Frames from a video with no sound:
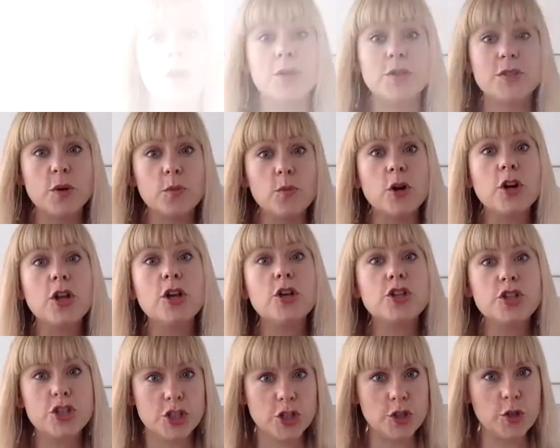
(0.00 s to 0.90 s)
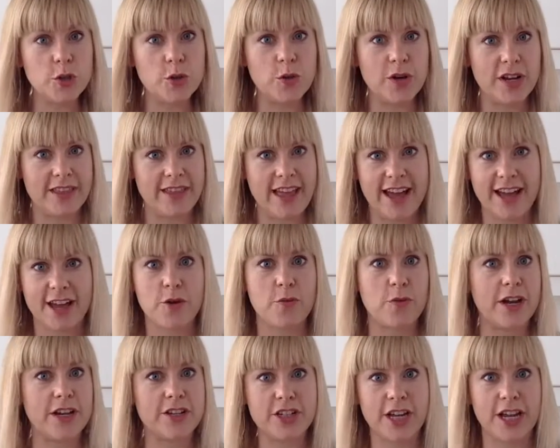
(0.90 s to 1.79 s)
So what do you do in that
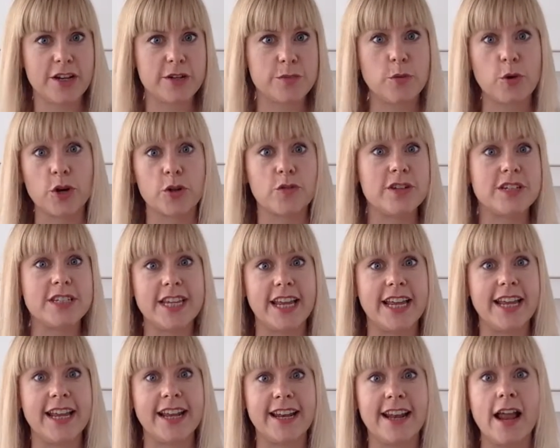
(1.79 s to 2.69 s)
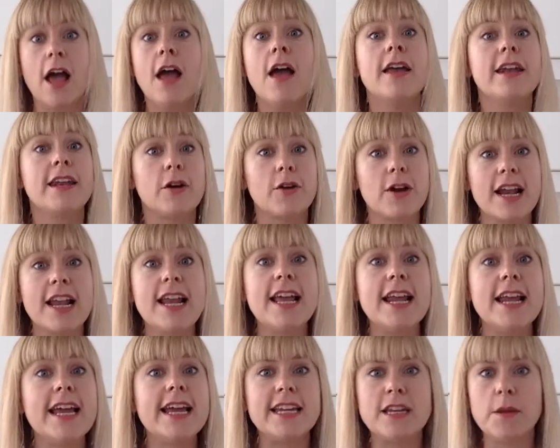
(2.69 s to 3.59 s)
career change morning routine? Now,
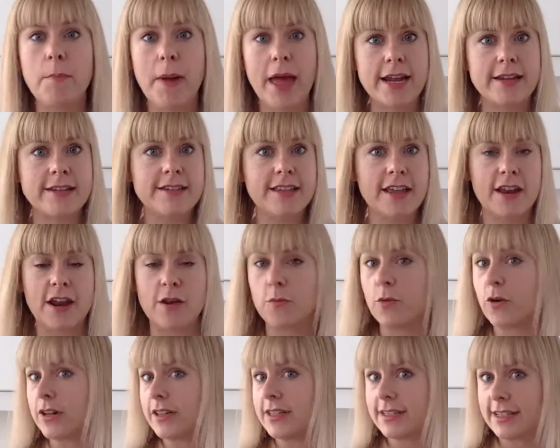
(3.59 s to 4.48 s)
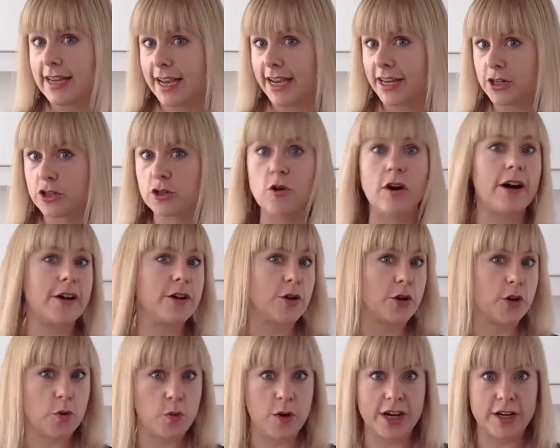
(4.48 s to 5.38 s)
clearly it depends on at what stage you are in
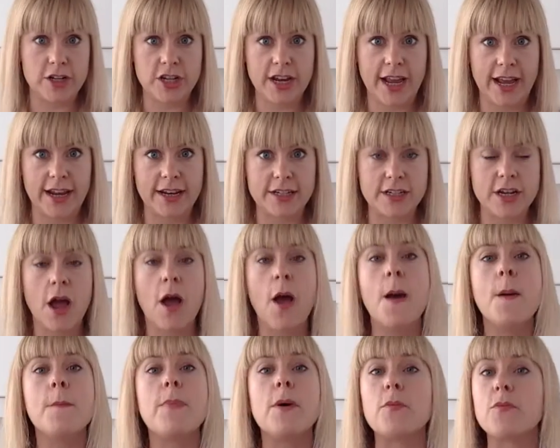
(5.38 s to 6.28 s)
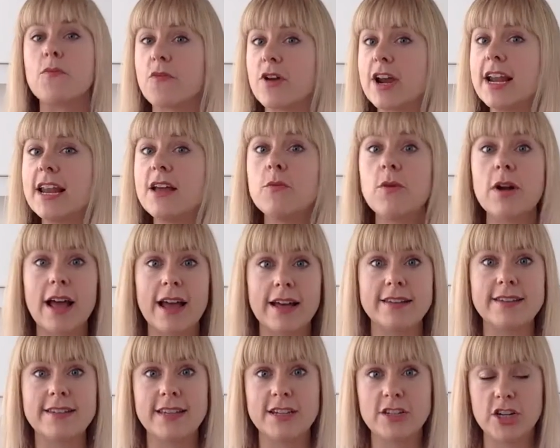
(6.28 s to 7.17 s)
your career change, but really what I
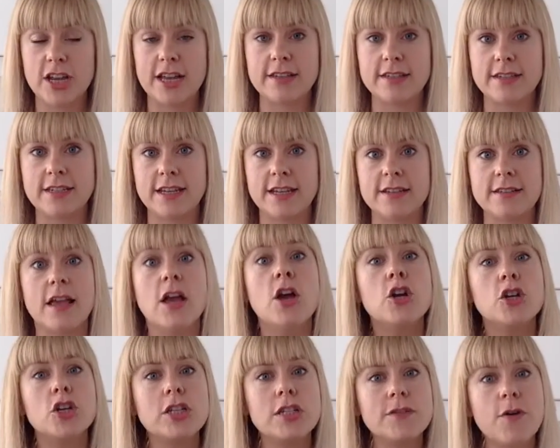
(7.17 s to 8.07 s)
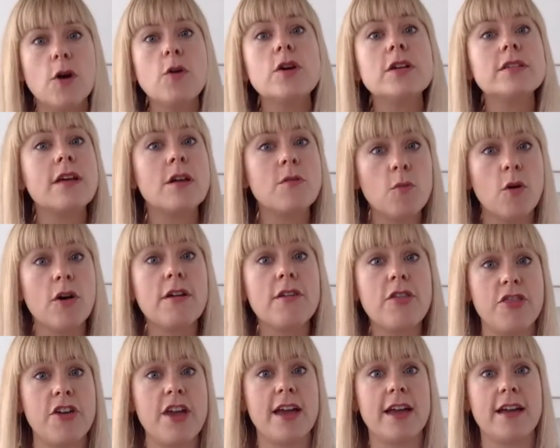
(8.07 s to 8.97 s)
suggest is just focus on one
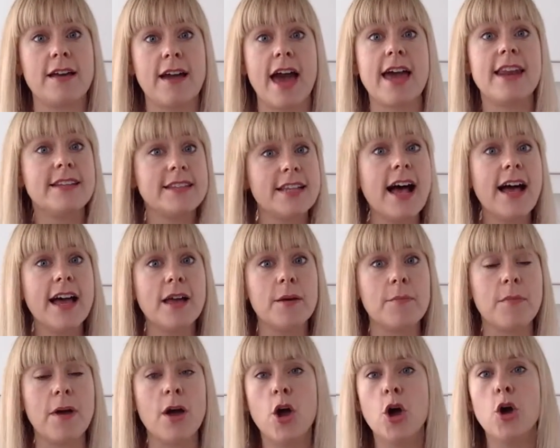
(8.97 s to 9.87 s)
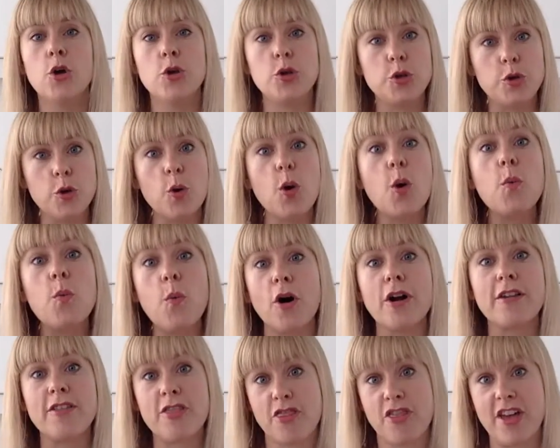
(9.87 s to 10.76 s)
thing at a time, your
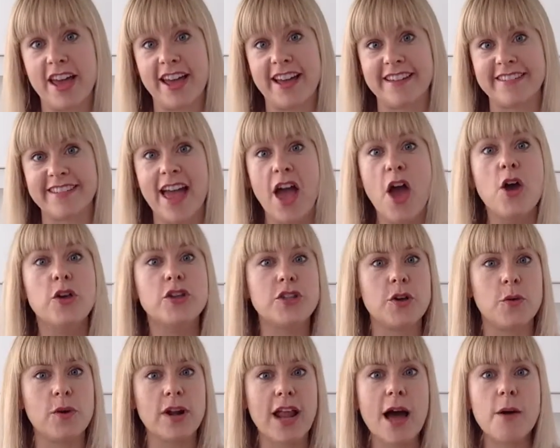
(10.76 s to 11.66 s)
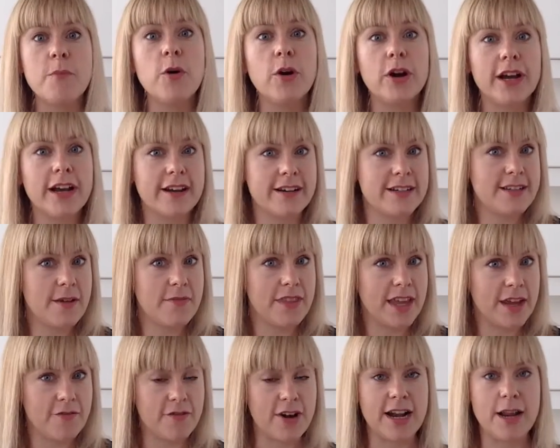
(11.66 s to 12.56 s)
one thing. So when I'm working on
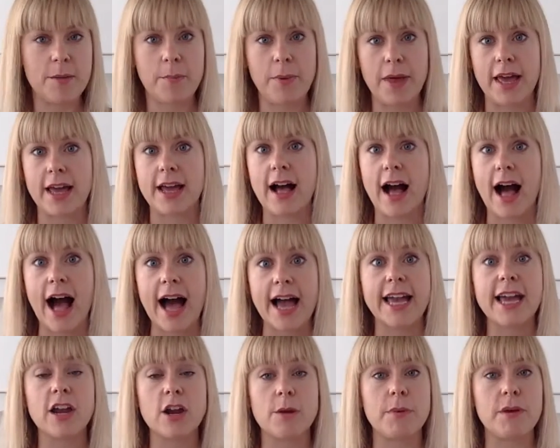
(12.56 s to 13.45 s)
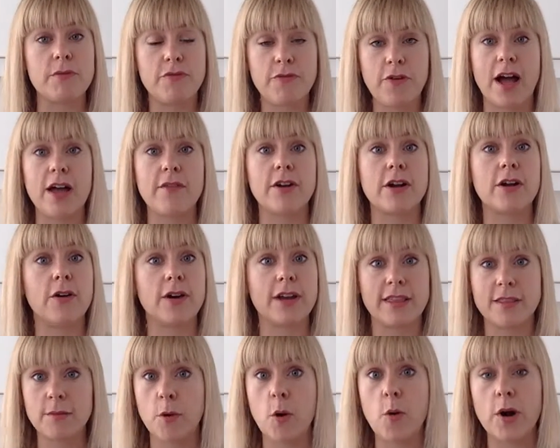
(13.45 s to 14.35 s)
something really big, I get up at five o'clock
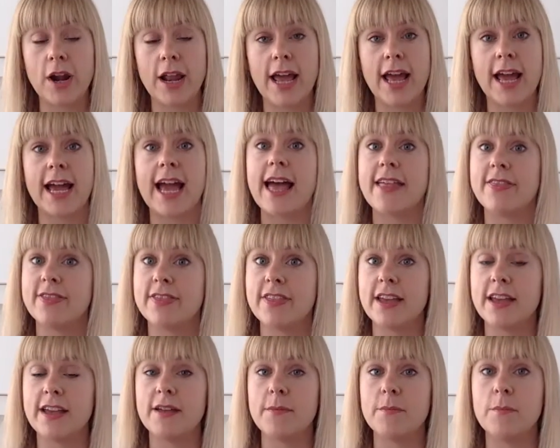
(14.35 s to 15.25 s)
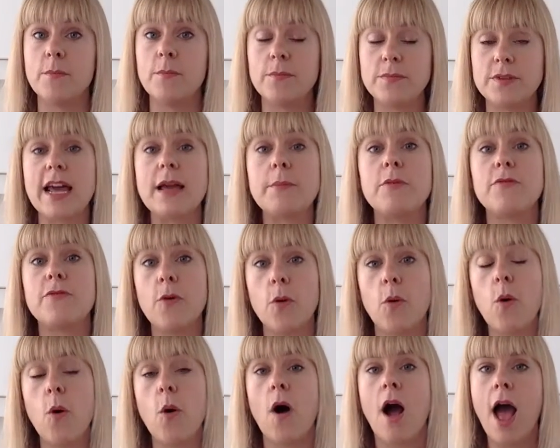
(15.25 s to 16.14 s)
in the morning, and the day
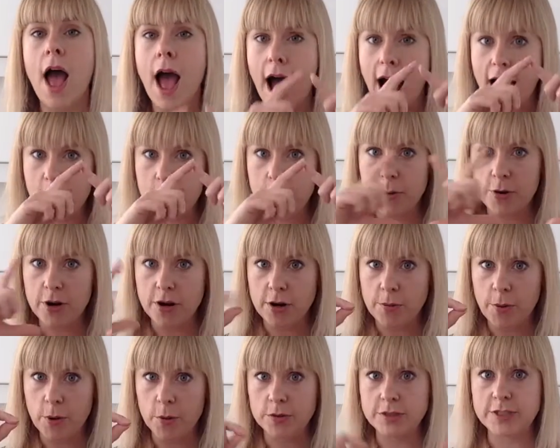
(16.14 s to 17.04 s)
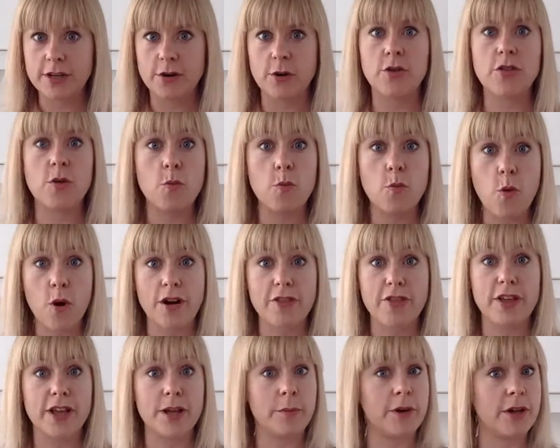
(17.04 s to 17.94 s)
before I put on a post-it note, the one
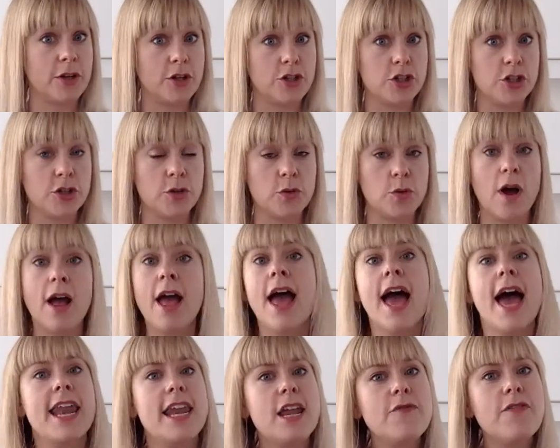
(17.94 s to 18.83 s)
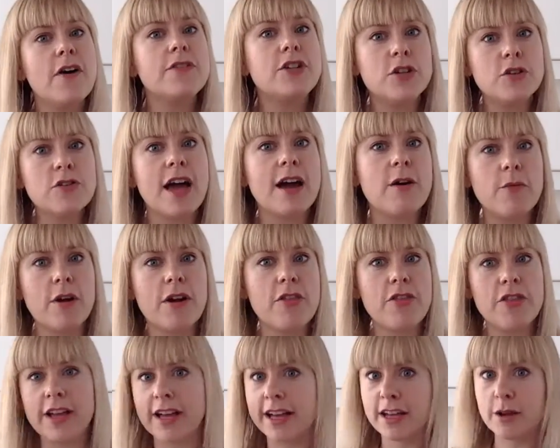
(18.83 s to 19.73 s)
thing I'm gonna do. And if I do that one
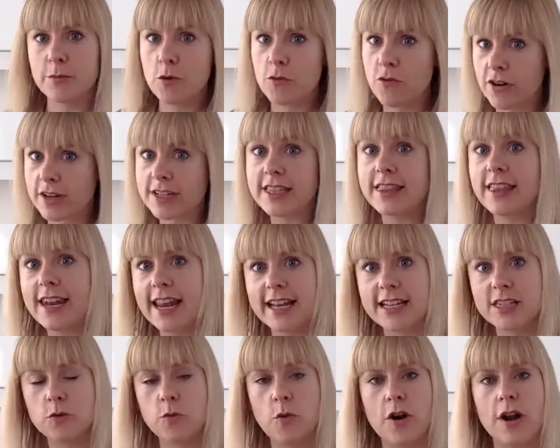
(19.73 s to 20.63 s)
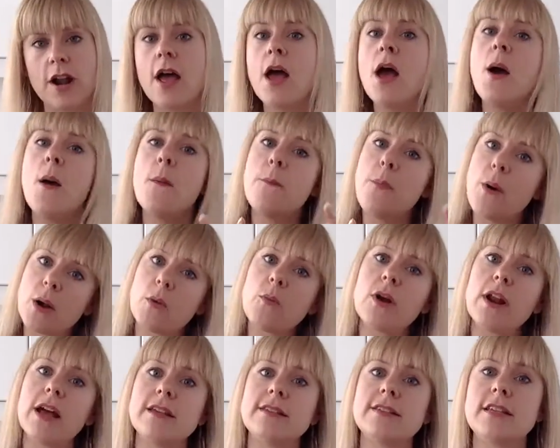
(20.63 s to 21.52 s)
thing, I can move on to the next one. But
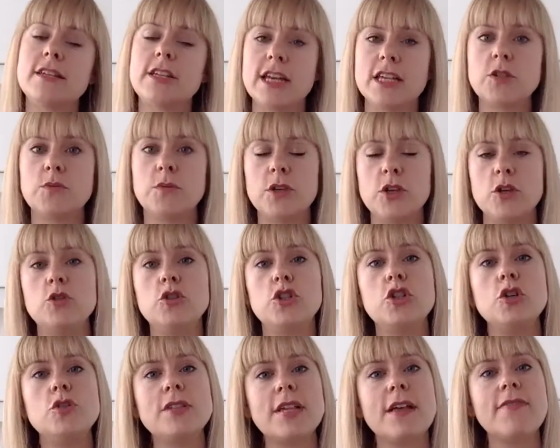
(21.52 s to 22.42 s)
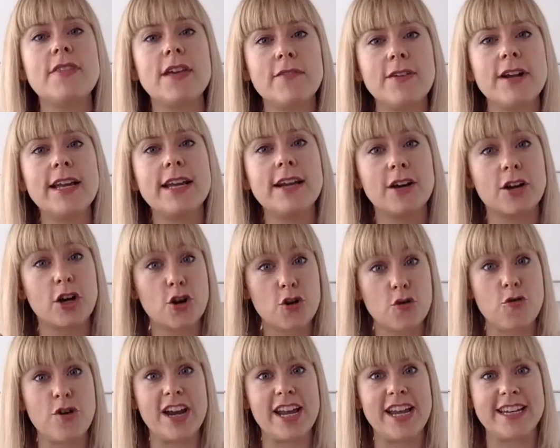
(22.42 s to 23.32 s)
what I suggest for you, do something really
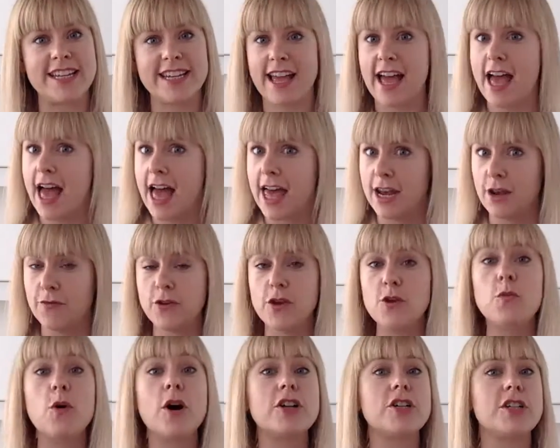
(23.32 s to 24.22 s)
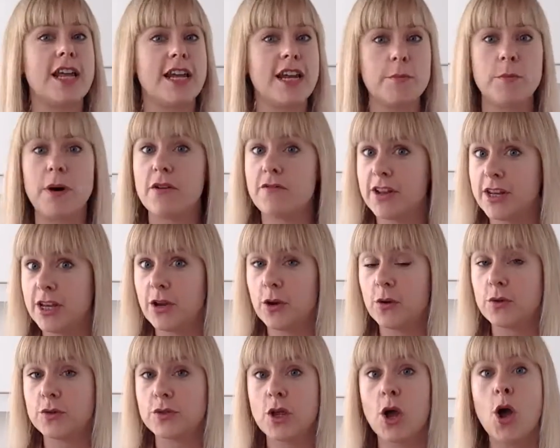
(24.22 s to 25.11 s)
concrete. And if you watched any of my
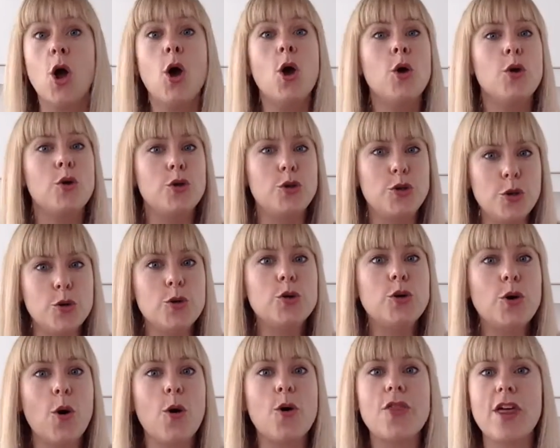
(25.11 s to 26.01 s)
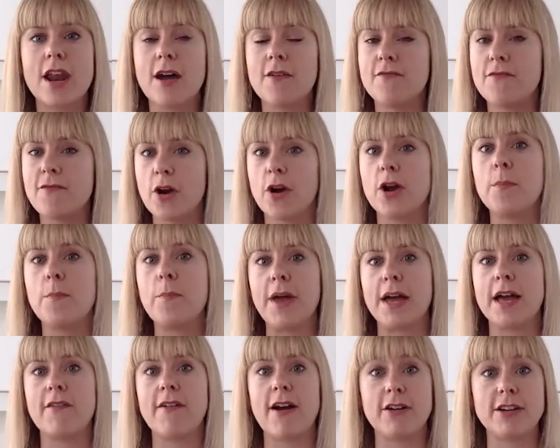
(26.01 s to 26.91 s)
videos, you know that I'm very
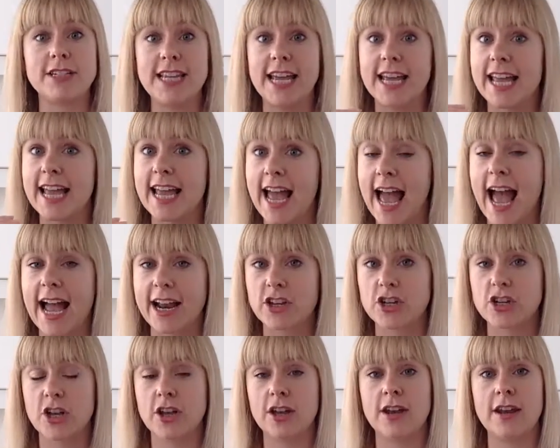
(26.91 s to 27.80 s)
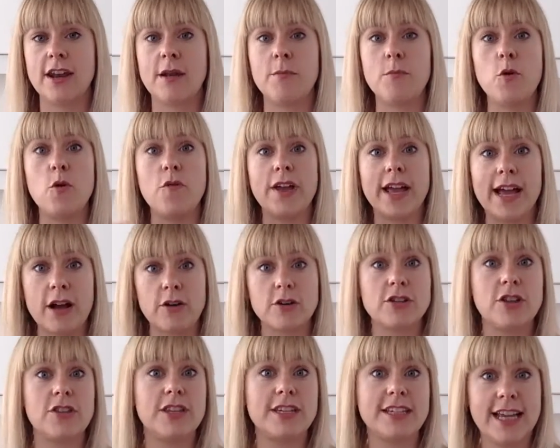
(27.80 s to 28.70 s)
big around taking action and moving out
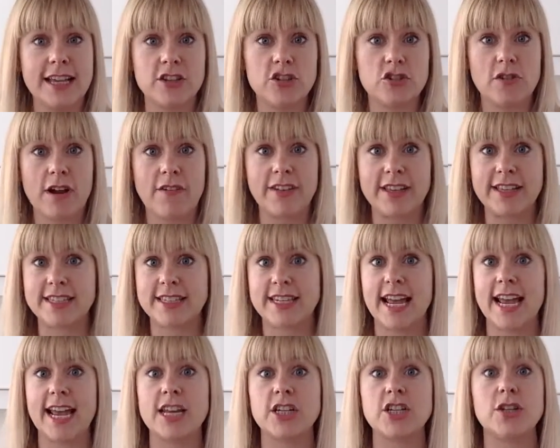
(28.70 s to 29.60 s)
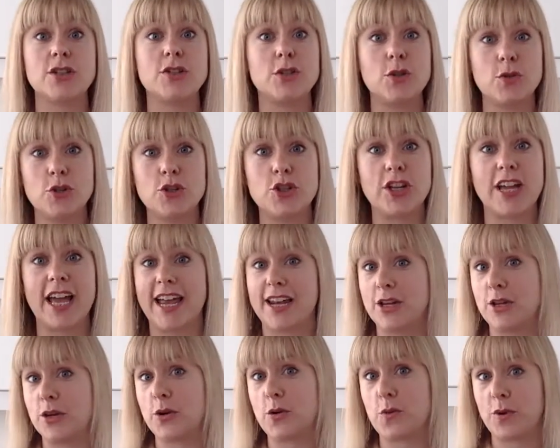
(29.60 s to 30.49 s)
to the test driving stage as soon as you can
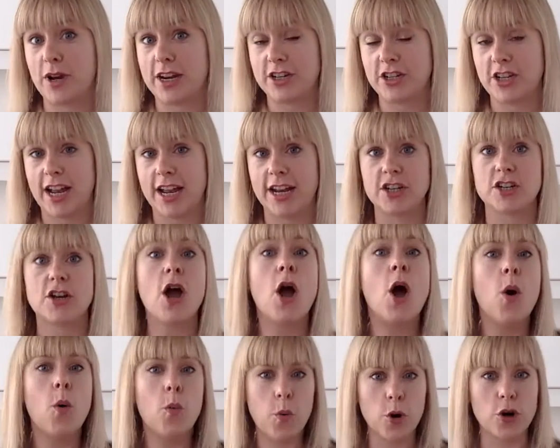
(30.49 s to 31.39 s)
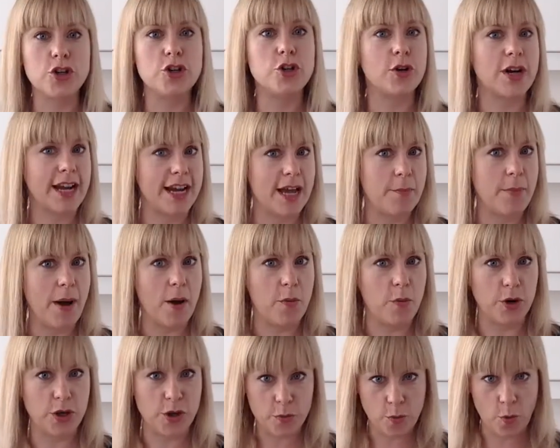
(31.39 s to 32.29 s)
in your career change, once you're clear about
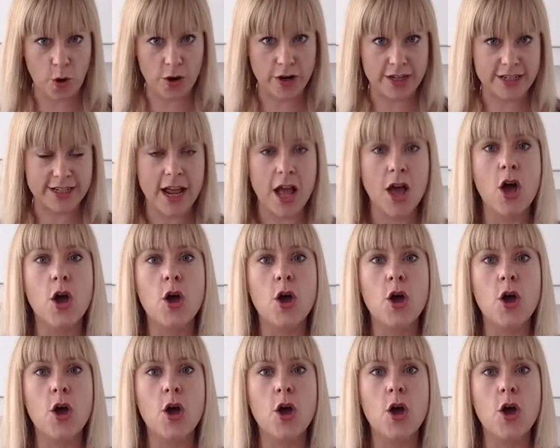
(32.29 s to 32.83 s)
what you want.